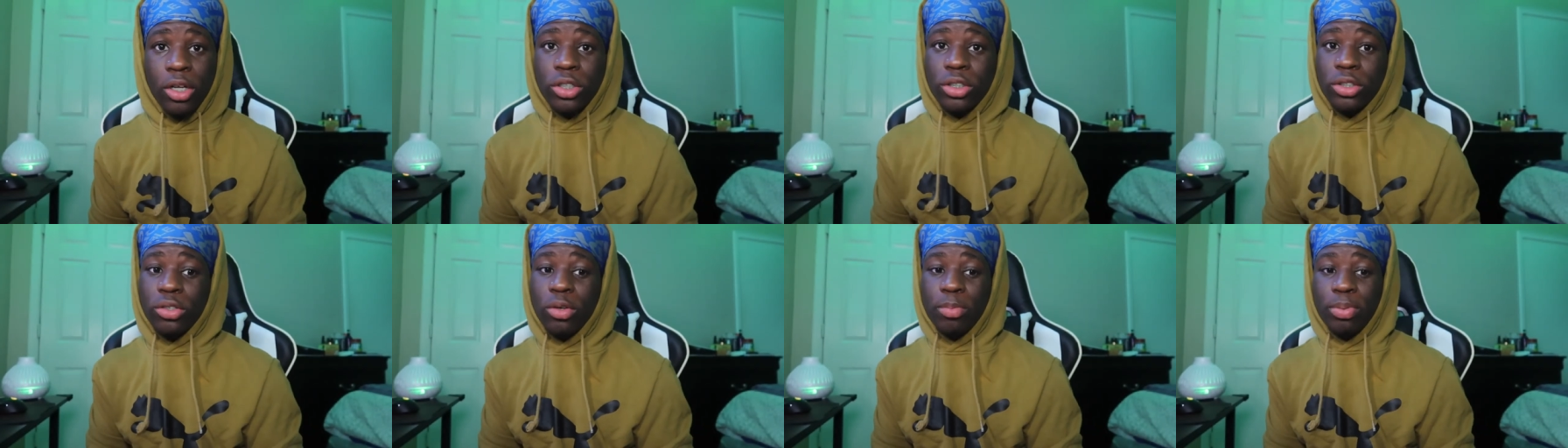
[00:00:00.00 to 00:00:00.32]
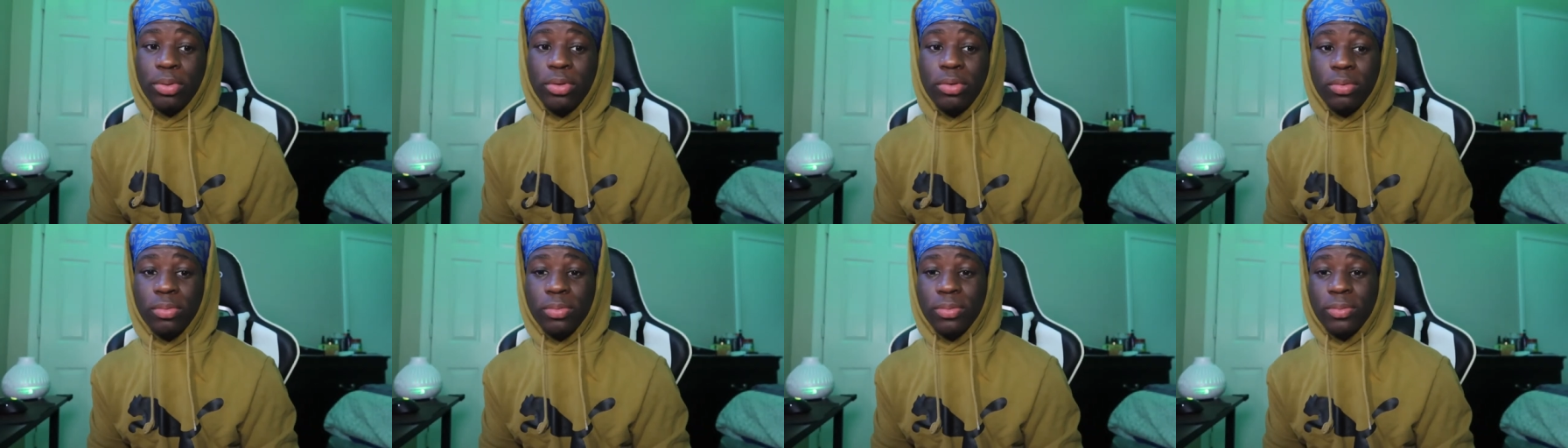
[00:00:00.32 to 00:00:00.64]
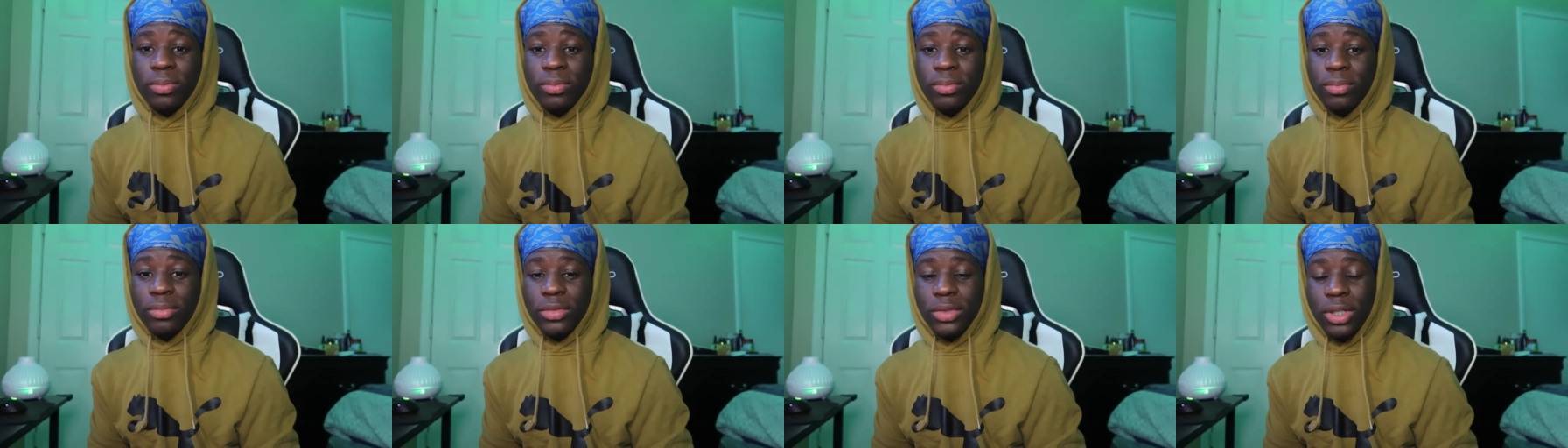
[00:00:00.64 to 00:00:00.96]
So boom,
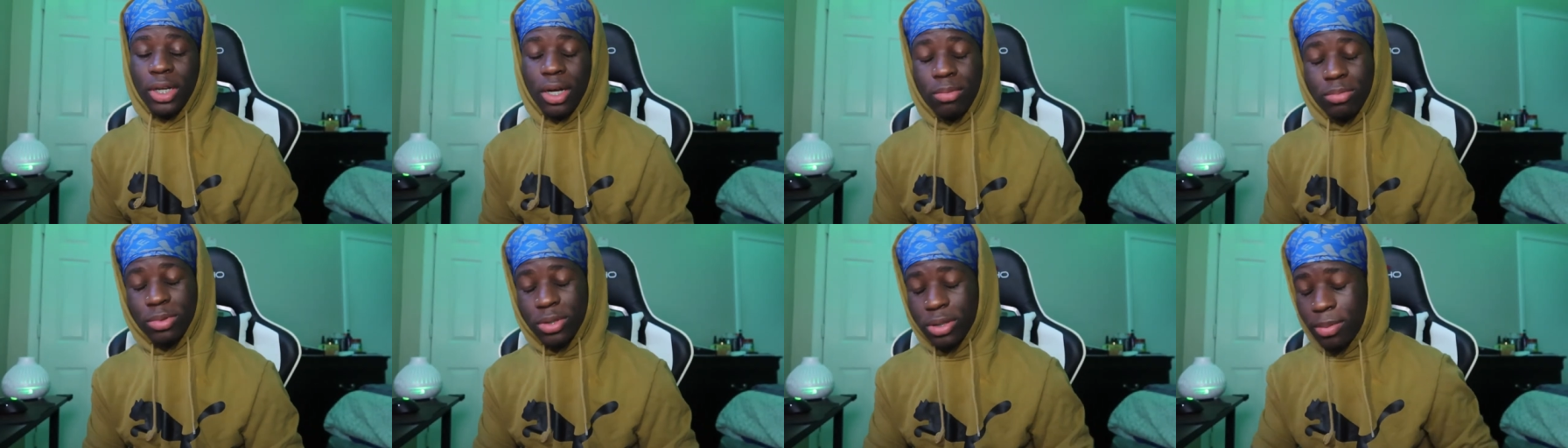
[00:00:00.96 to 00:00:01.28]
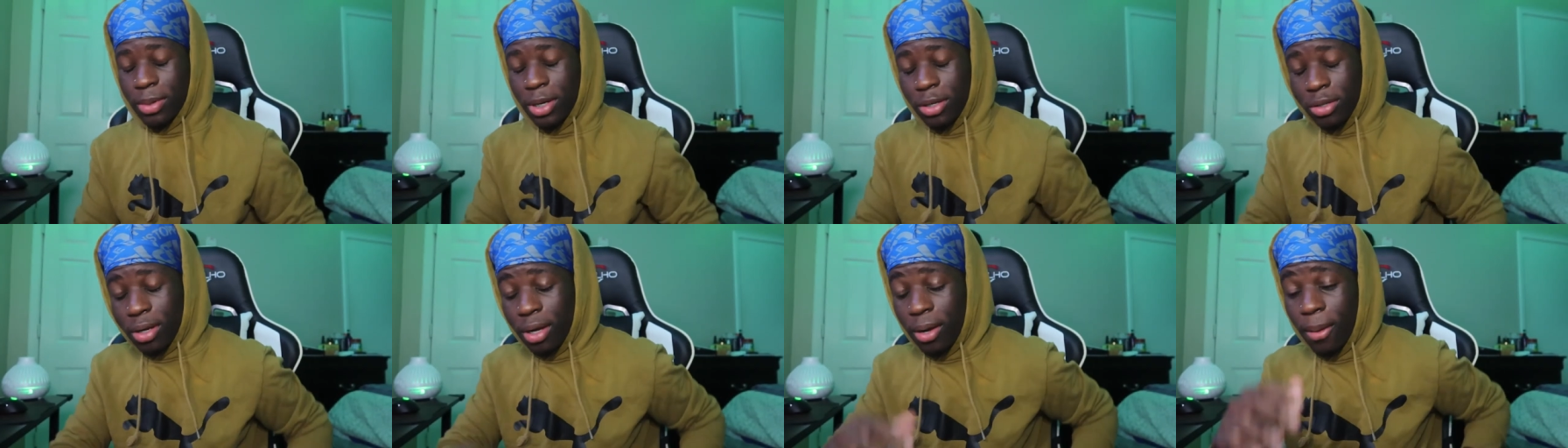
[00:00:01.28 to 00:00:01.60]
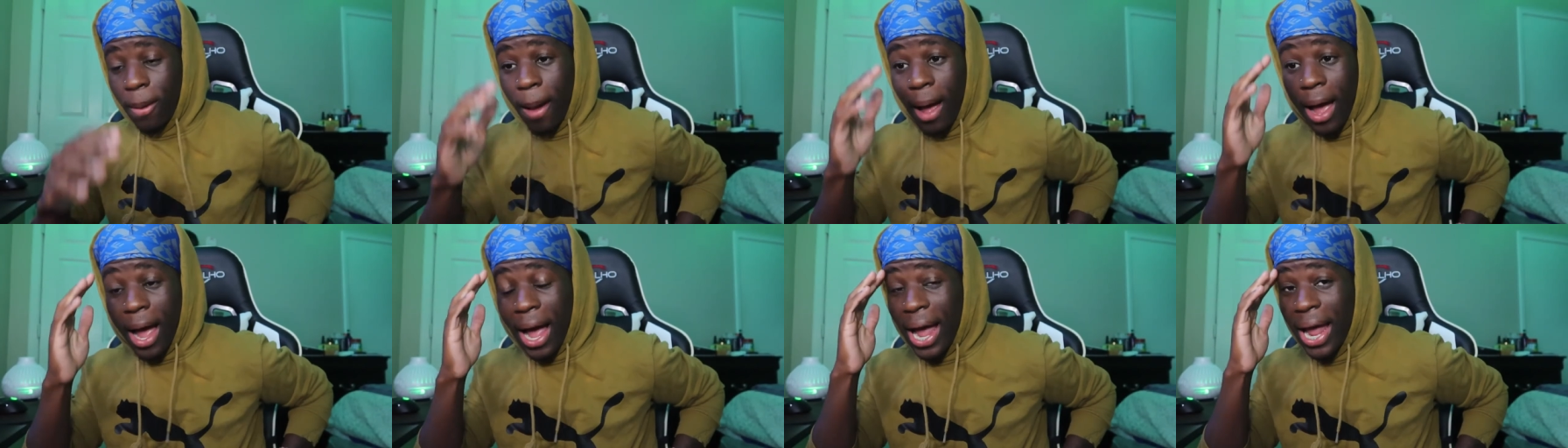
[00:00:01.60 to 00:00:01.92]
I'm talking. I,
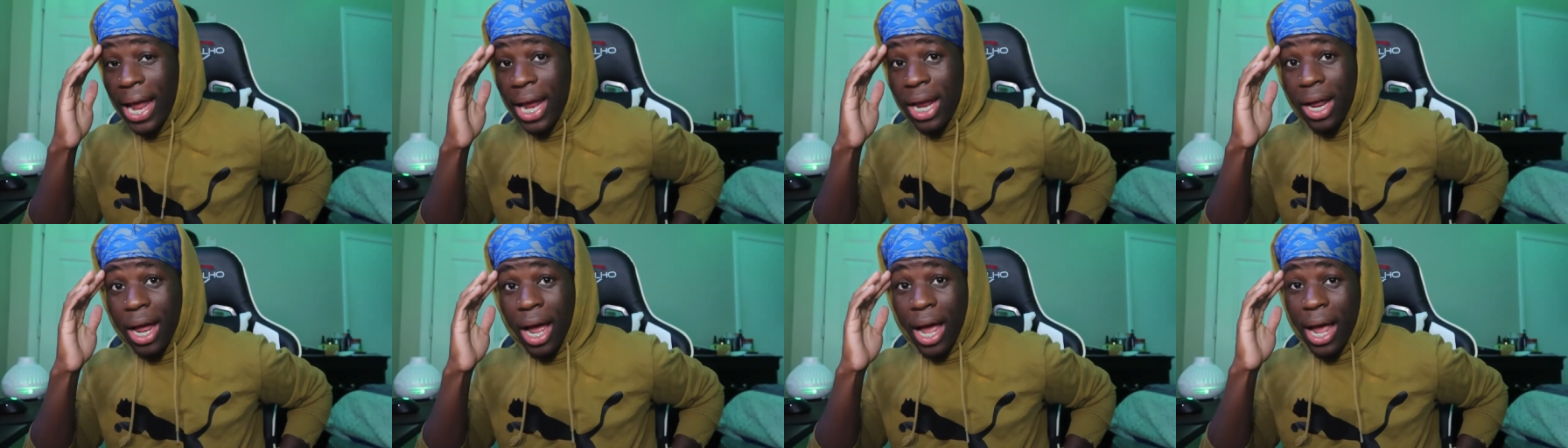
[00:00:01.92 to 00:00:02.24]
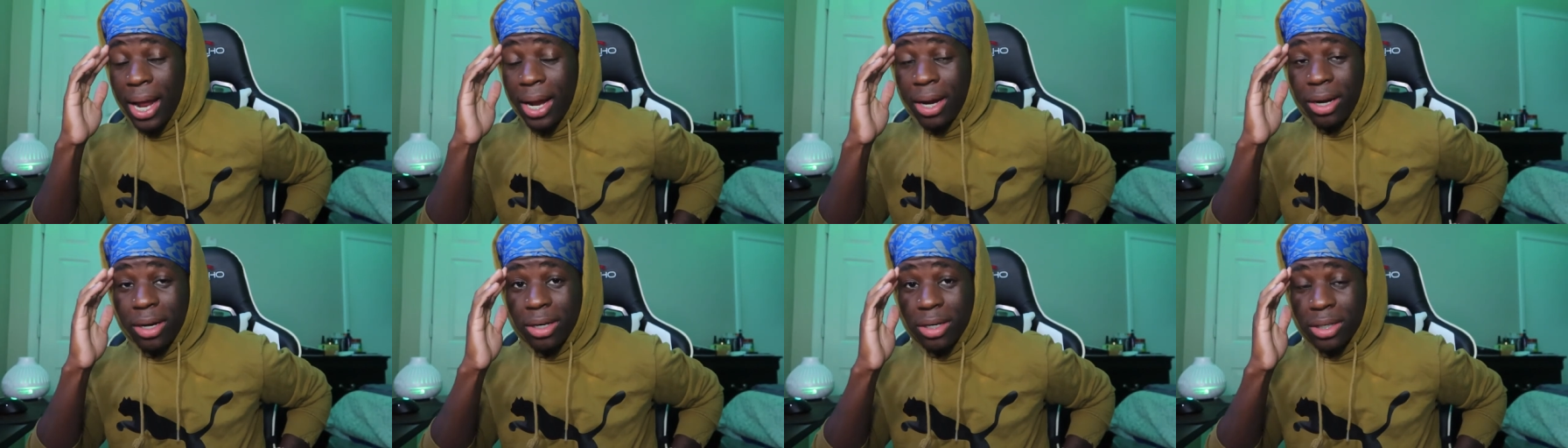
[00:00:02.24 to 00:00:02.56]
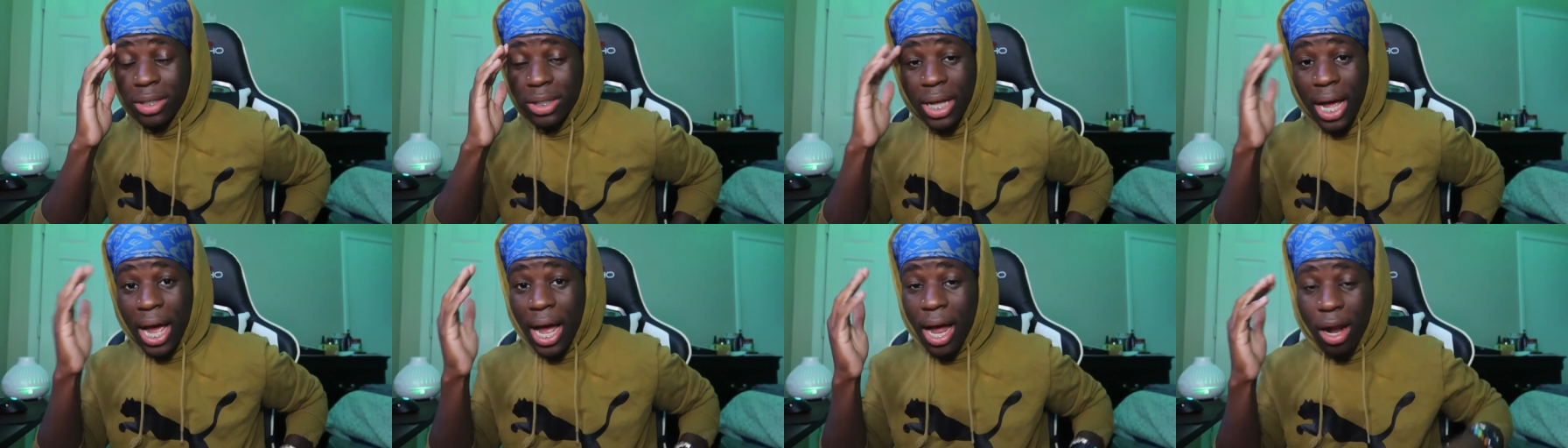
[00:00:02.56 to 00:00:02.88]
uh, I ain't I ain't
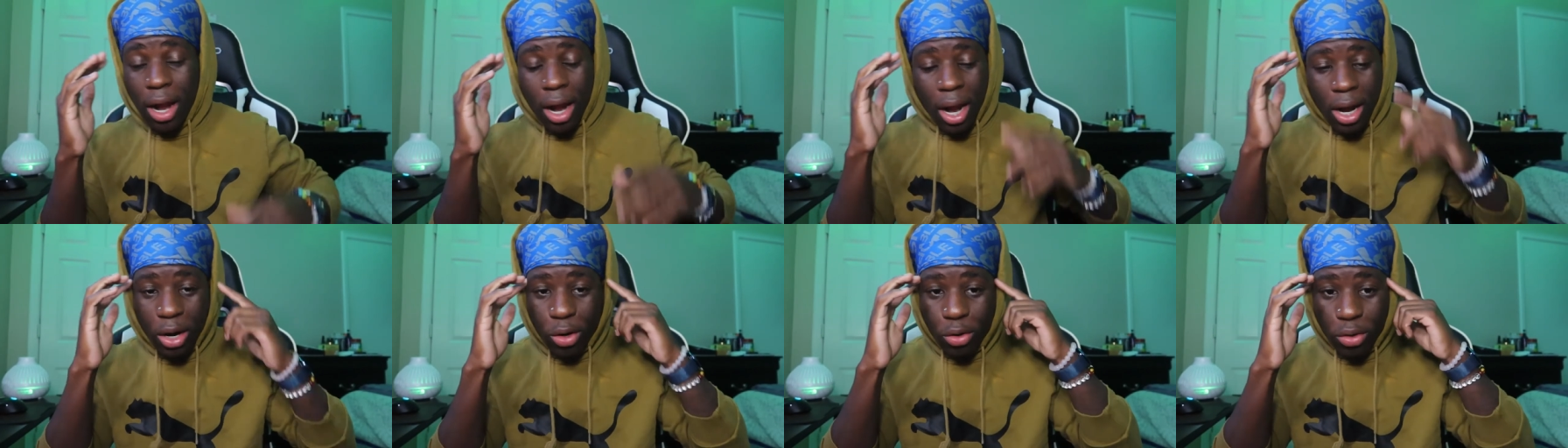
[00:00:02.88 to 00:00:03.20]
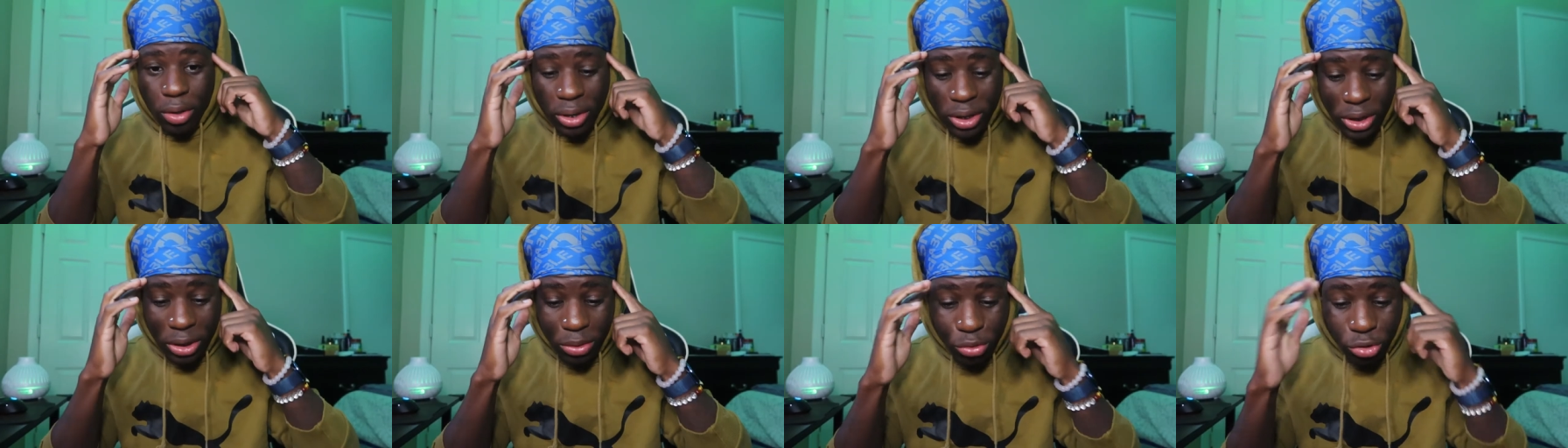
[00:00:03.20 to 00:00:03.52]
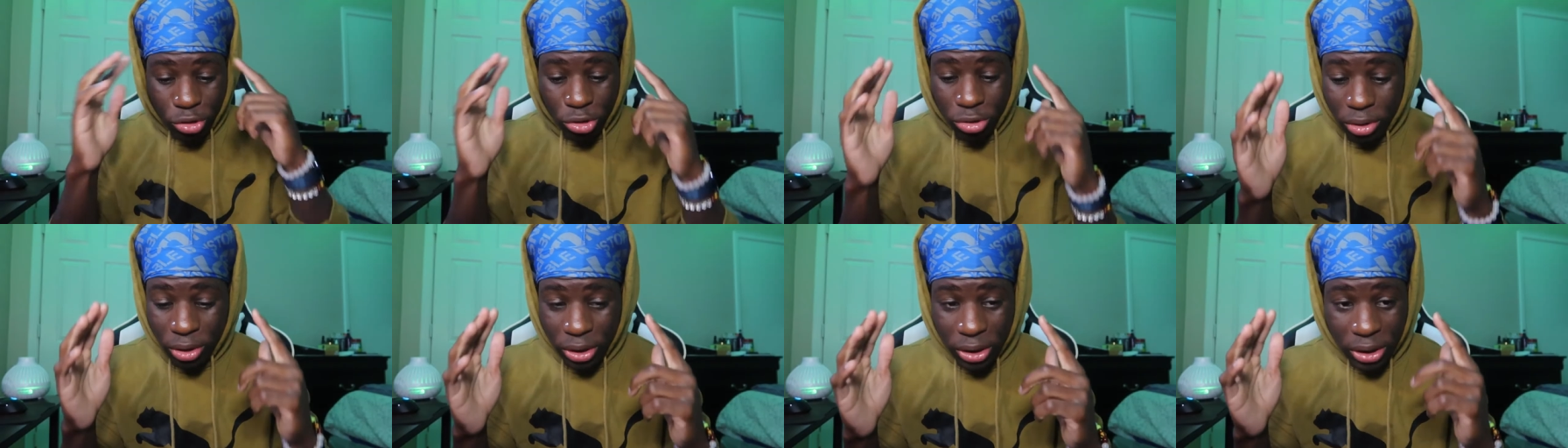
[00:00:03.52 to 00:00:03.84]
cause I I know if she
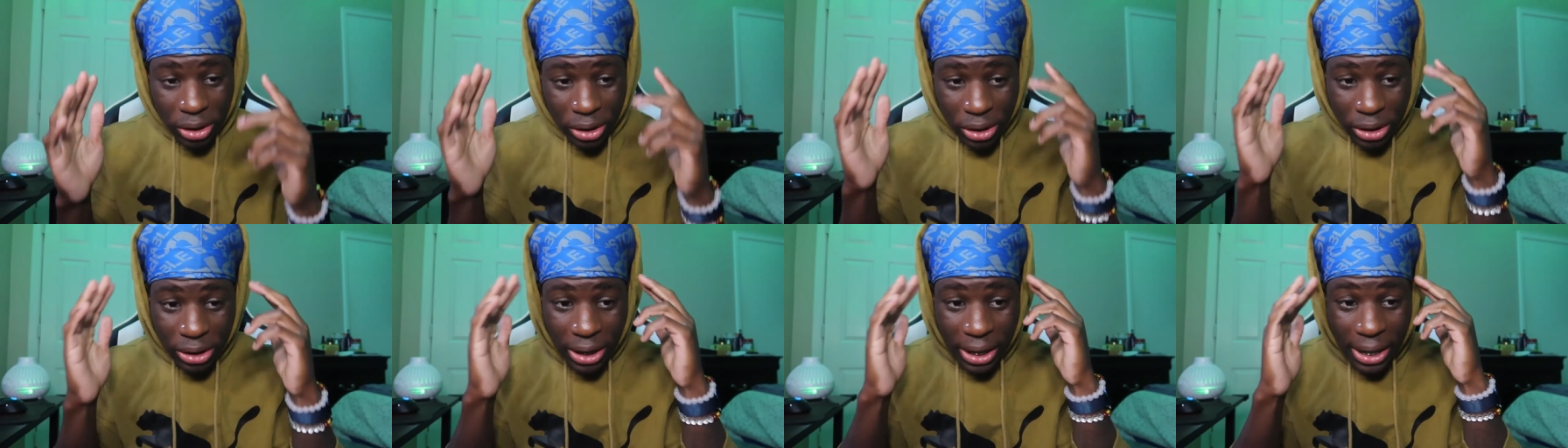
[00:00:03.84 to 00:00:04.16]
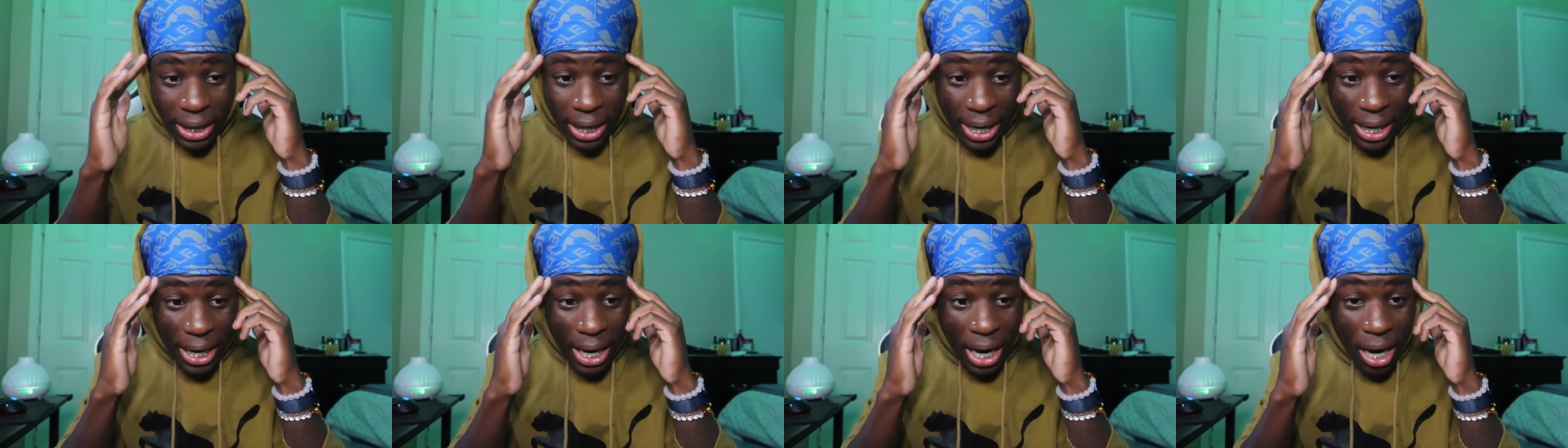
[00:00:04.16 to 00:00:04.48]
was drinking and shit like that,